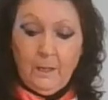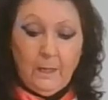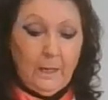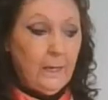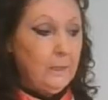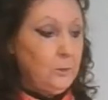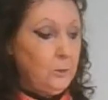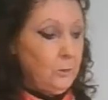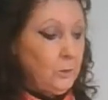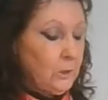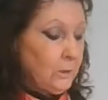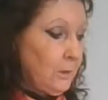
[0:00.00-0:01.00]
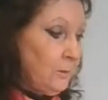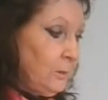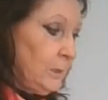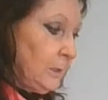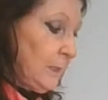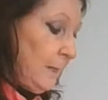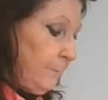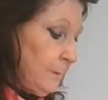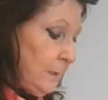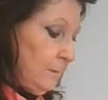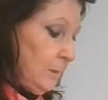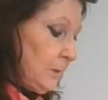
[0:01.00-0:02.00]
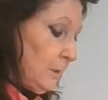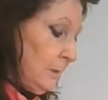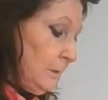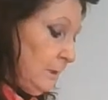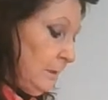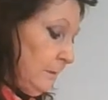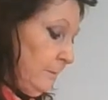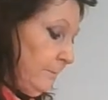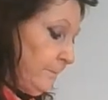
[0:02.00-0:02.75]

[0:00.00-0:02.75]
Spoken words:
and you're just going to tap down the side here.